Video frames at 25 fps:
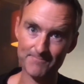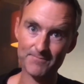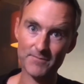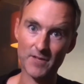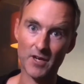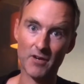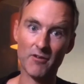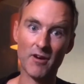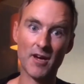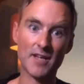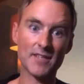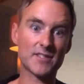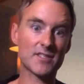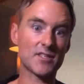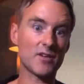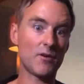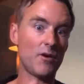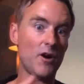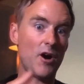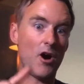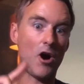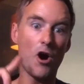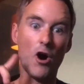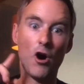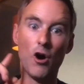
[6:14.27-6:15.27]
All right, so
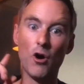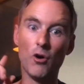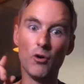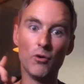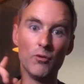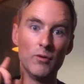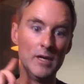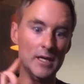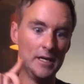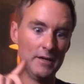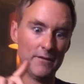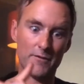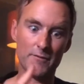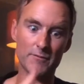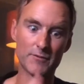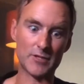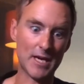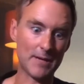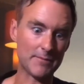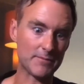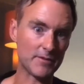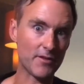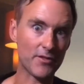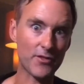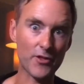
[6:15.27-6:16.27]
a whole from
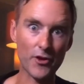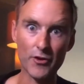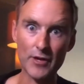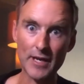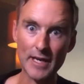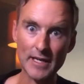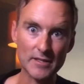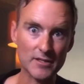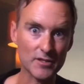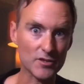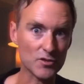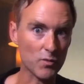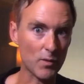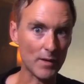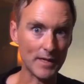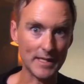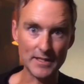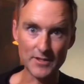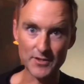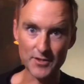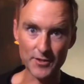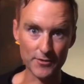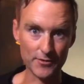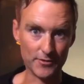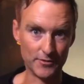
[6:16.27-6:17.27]
chapter 13 to
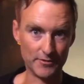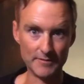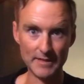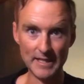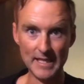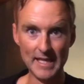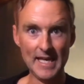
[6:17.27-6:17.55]
22